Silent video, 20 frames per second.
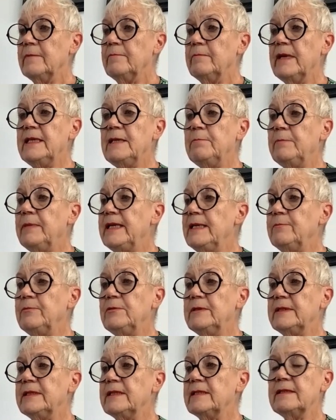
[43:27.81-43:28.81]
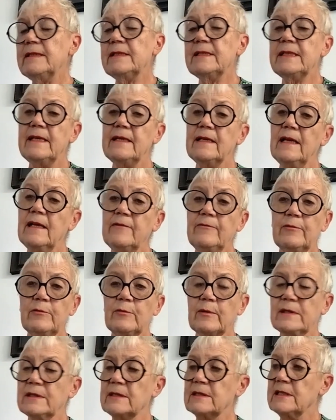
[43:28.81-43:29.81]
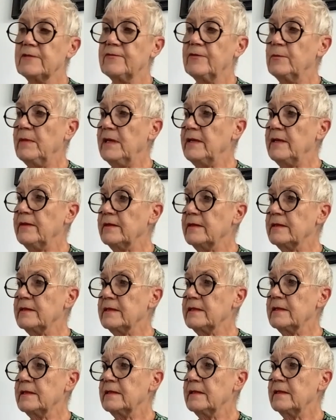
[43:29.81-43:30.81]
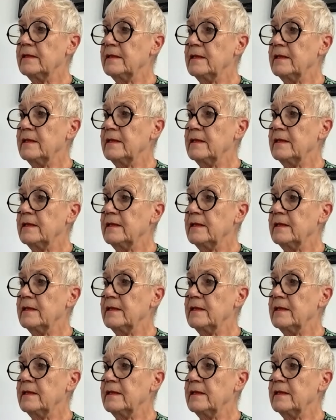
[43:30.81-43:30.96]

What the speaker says: Many people didn't see loved ones for months.